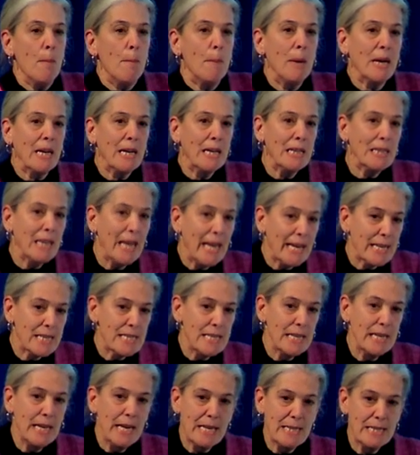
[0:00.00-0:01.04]
But
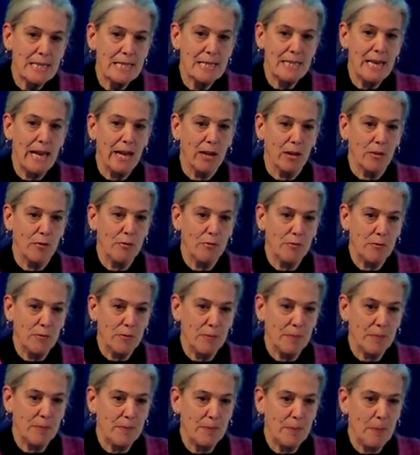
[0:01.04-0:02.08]
collecting itself
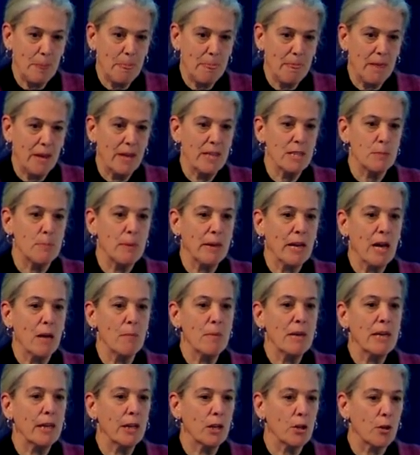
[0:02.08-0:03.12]
is
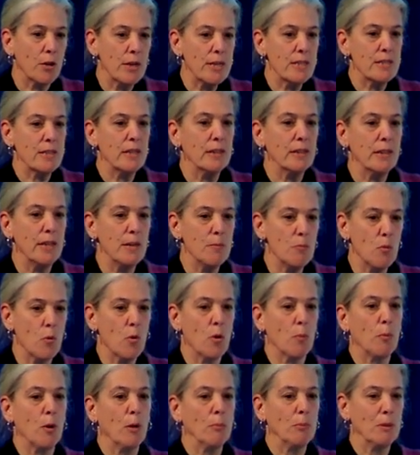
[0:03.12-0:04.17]
becoming increasingly
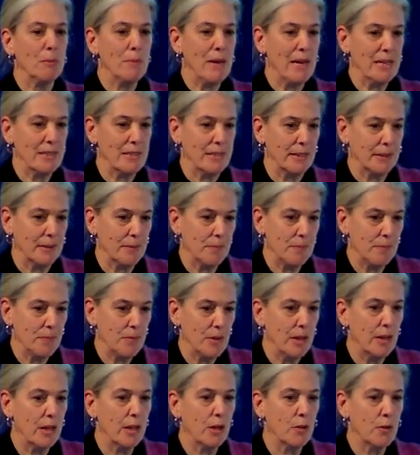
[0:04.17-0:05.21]
more problematic
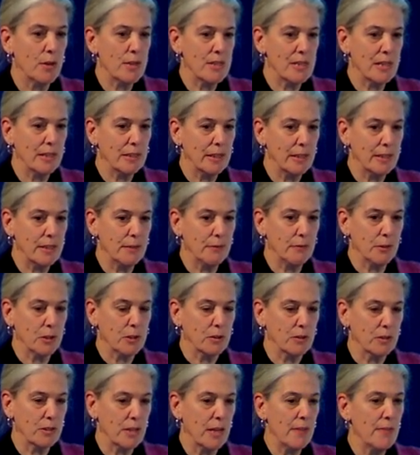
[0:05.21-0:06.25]
and increasingly
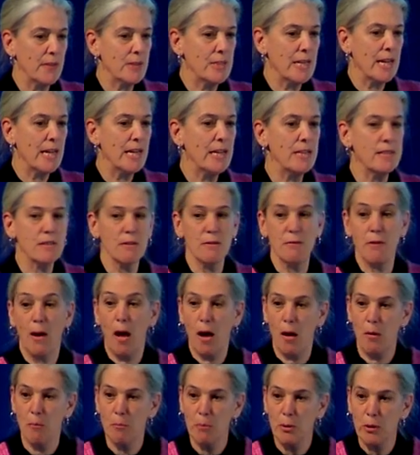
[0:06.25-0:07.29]
difficult. In the days of
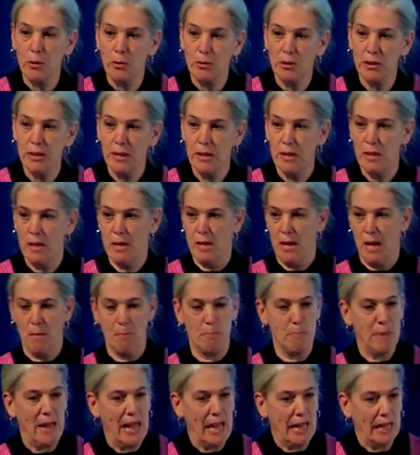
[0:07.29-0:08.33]
Humboldt
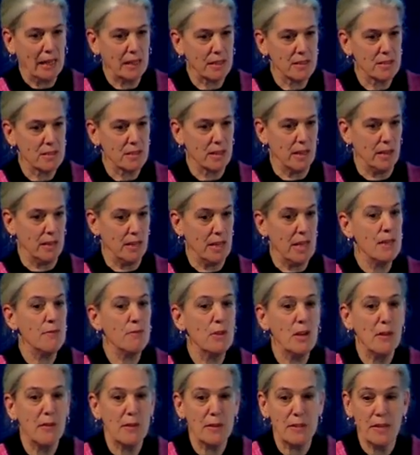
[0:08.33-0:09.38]
and Banks, and
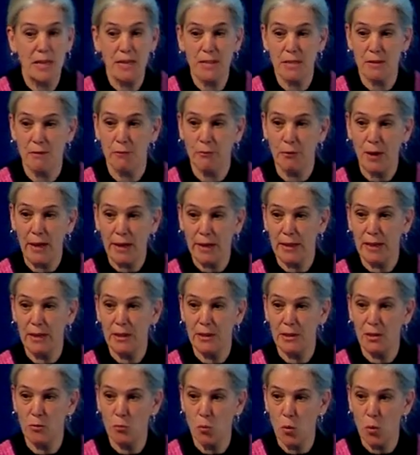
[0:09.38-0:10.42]
even in the days of Frank
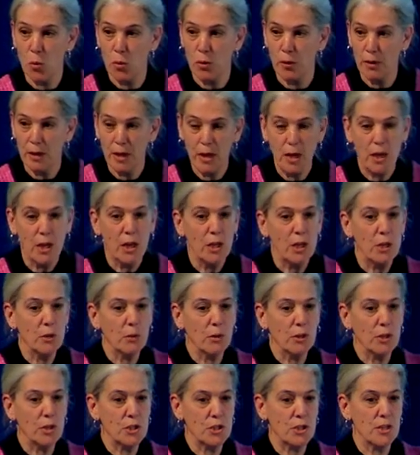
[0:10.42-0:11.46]
Kingdon Ward, you
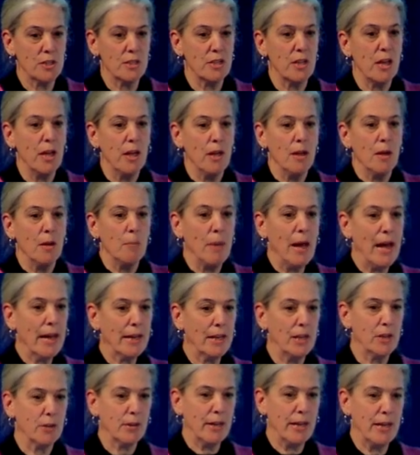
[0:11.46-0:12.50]
could just
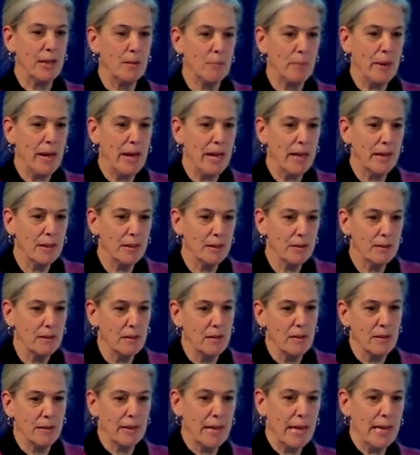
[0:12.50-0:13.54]
pack your kit bag,
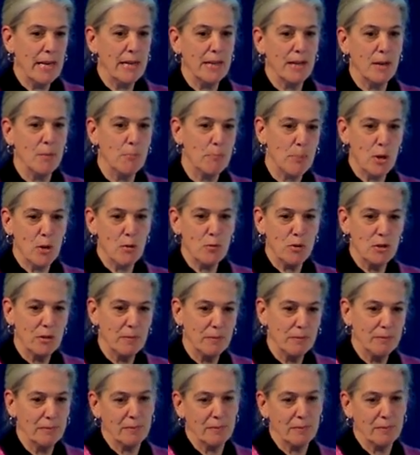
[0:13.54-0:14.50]
get in a boat,